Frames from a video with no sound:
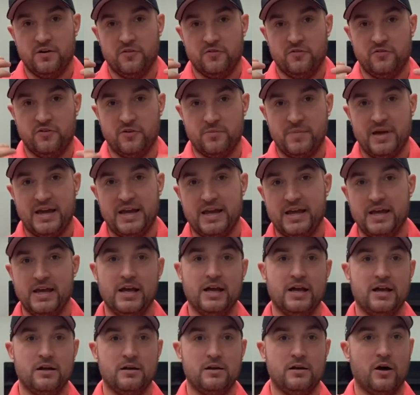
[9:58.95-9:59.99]
For me,
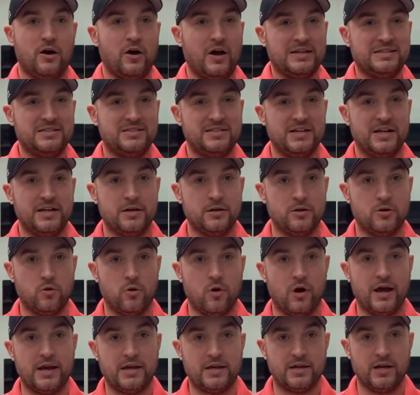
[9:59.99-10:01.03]
I didn't
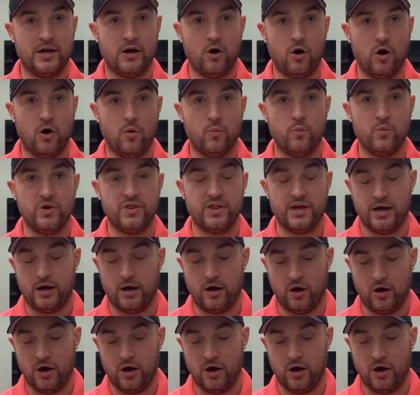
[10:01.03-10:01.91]
quite get on with it.